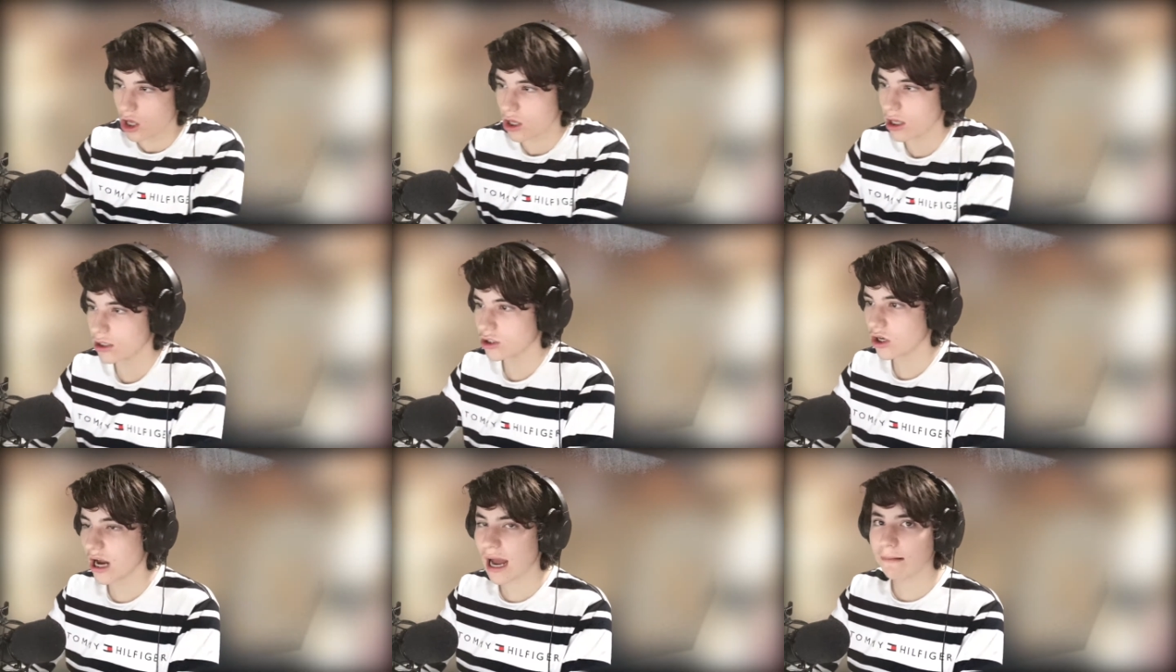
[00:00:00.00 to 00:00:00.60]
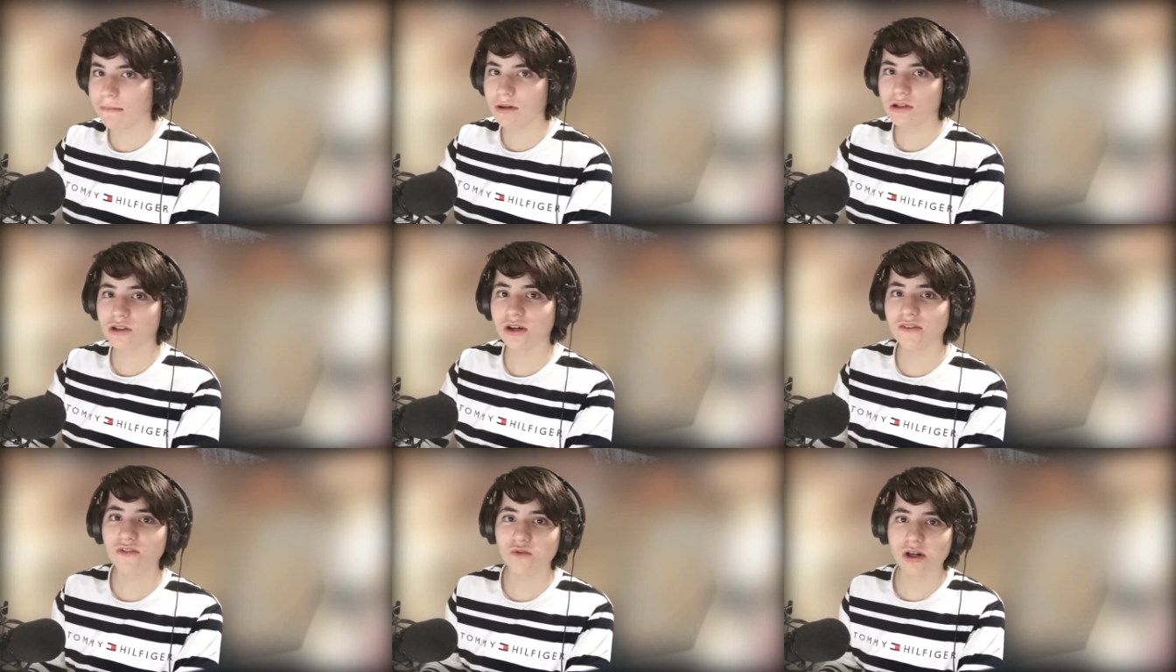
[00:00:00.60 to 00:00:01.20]
So I'm so
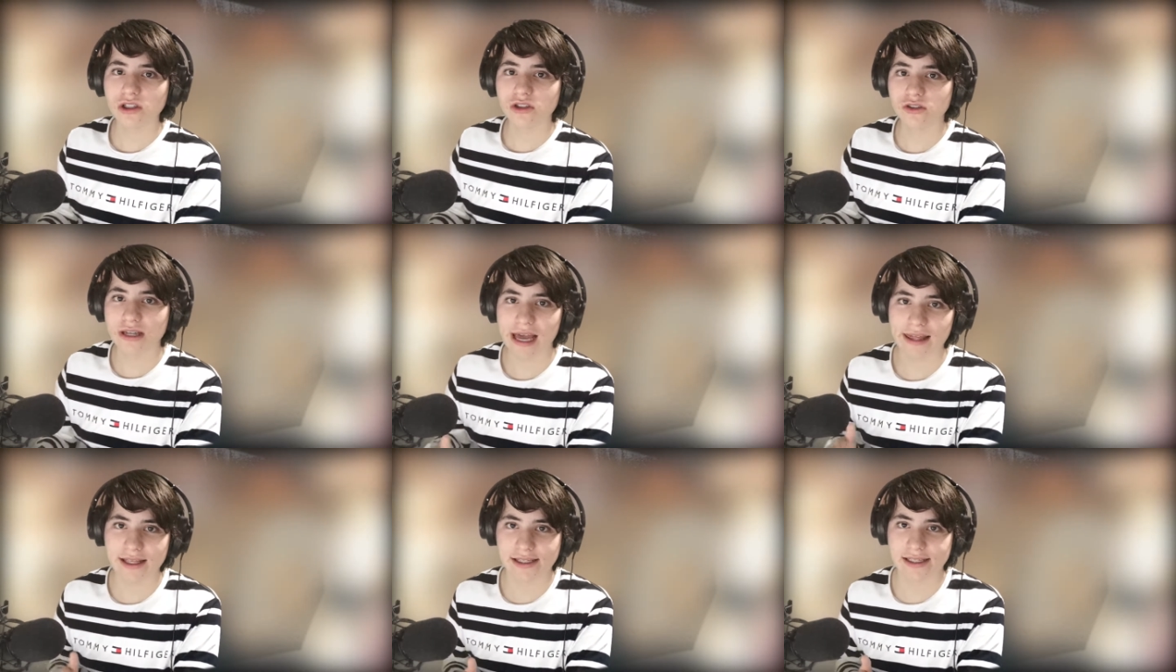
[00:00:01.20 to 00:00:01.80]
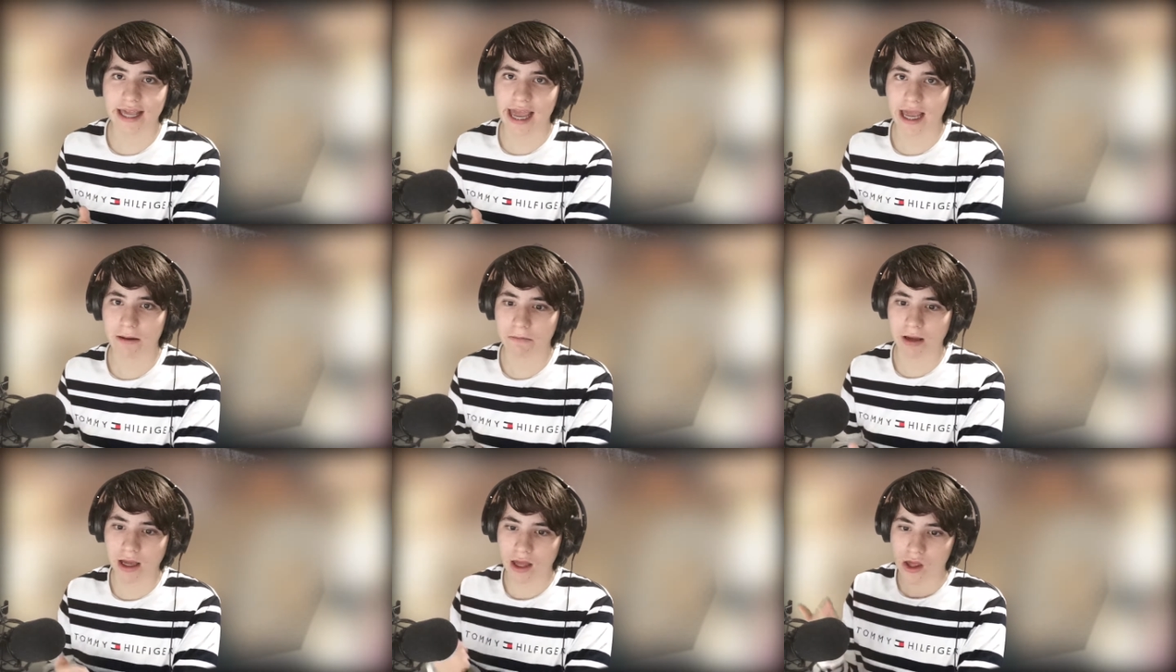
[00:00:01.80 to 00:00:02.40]
if you want to get this
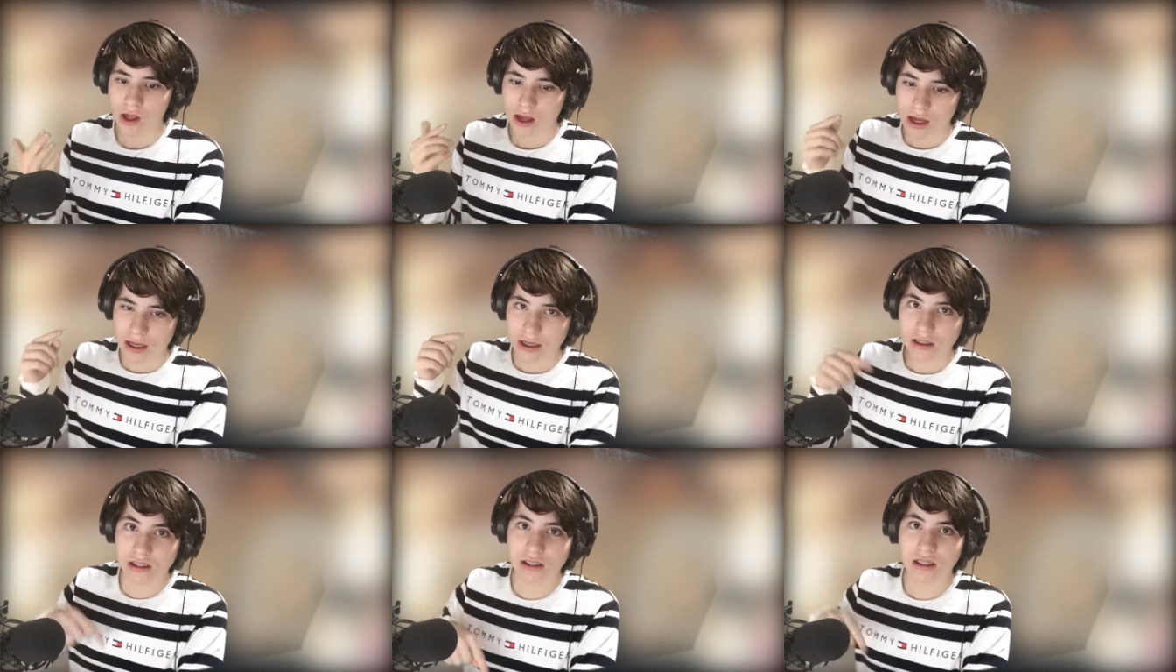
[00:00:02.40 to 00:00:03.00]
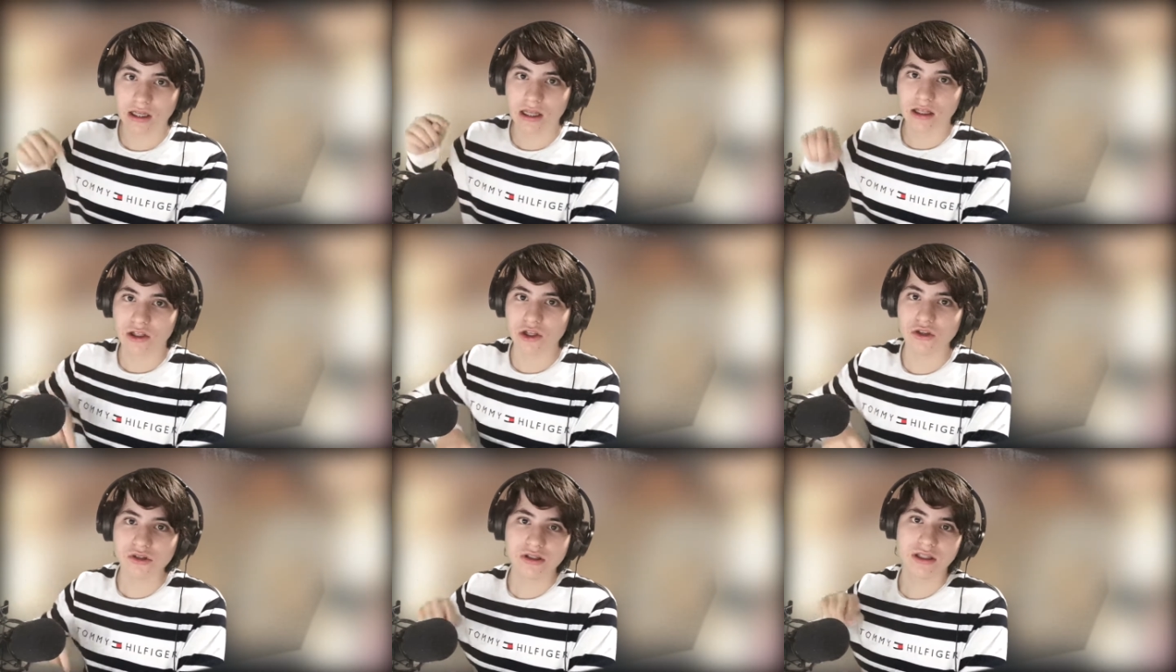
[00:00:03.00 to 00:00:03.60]
game,
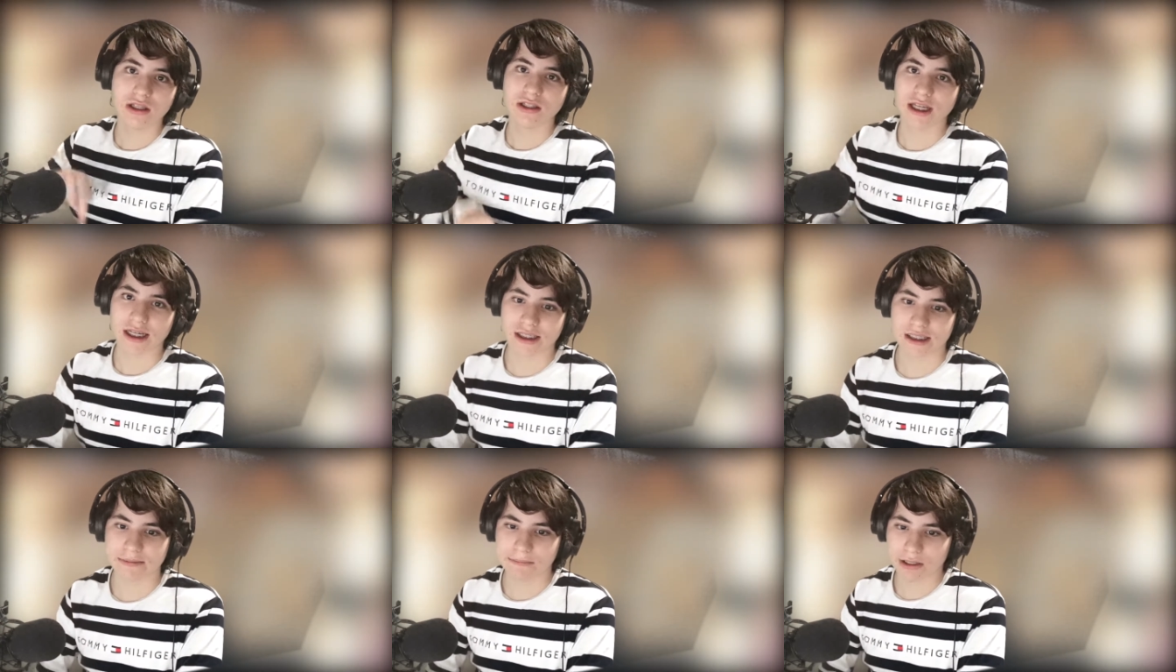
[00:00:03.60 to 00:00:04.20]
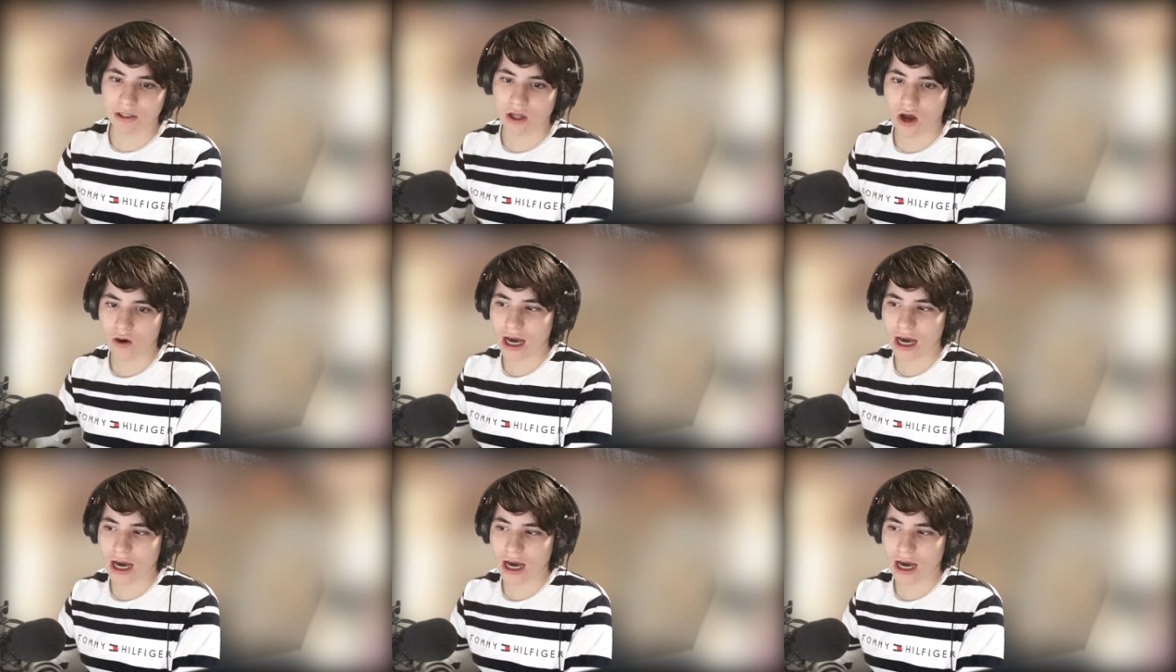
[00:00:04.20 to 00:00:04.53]
use the links below.